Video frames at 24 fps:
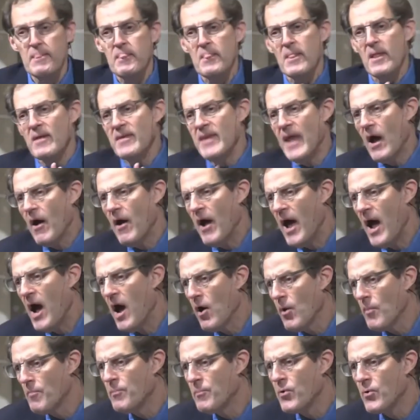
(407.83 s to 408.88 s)
Now,
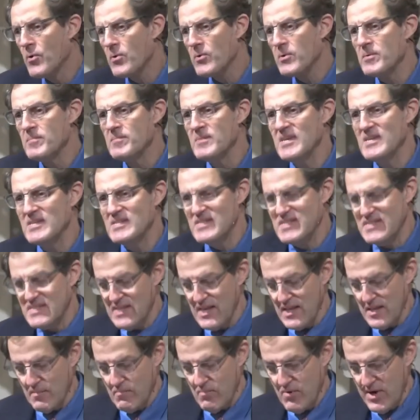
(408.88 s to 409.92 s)
how Purim is
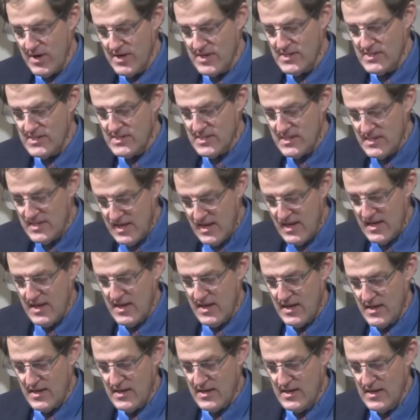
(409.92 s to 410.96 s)
celebrated
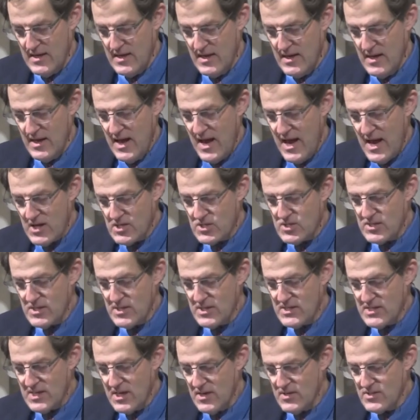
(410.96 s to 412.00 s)
today actually
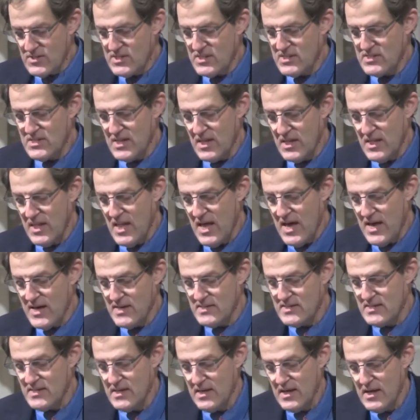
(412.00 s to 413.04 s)
tells us a
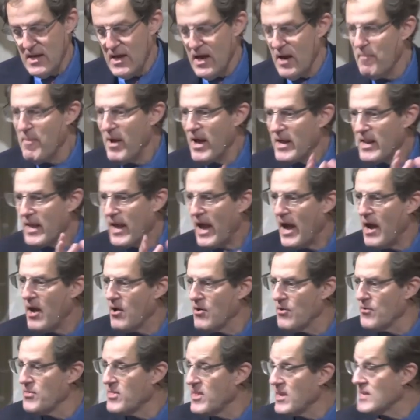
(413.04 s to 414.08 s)
lot about
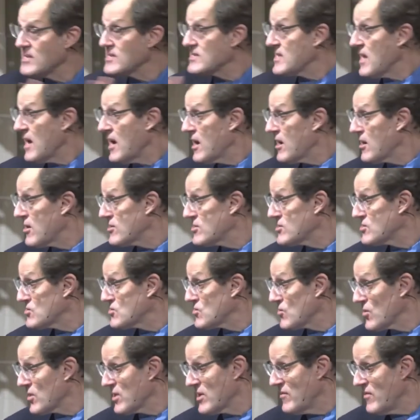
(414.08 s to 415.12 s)
how the entire
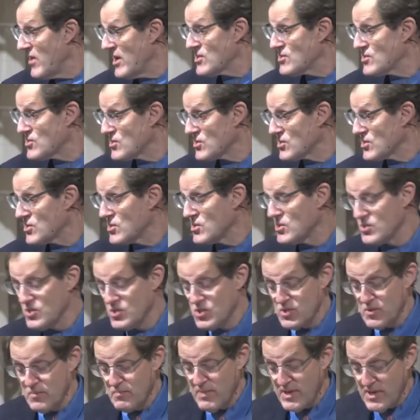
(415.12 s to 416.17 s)
story of Esther
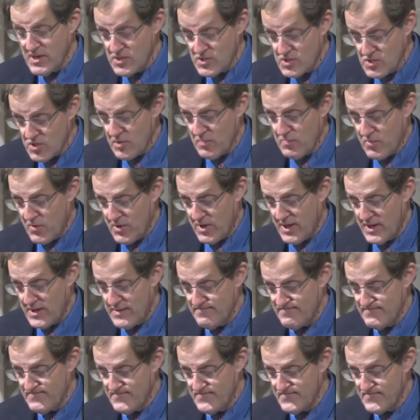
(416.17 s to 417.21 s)
should be interpreted.
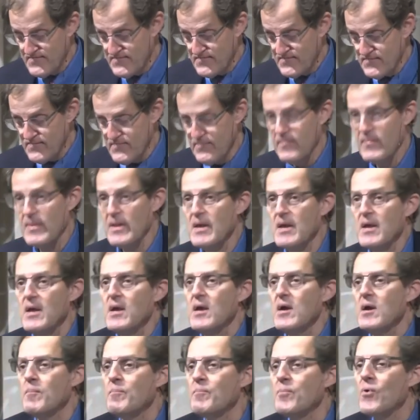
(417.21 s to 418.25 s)

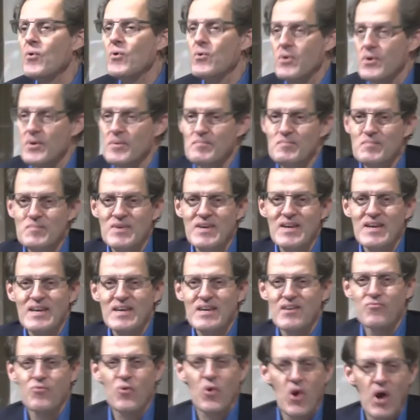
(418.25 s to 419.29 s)
Purim,
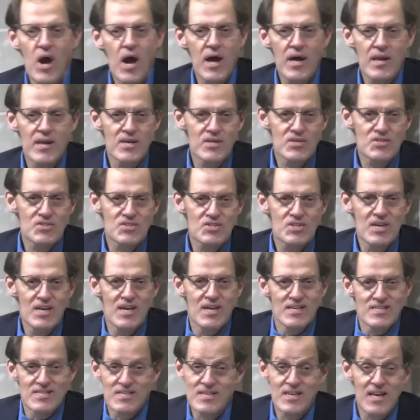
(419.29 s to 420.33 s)
if we're honest,
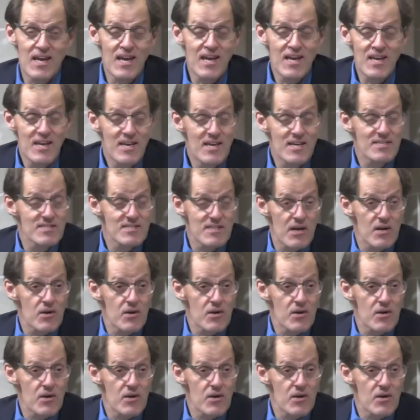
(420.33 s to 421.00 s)
Today is a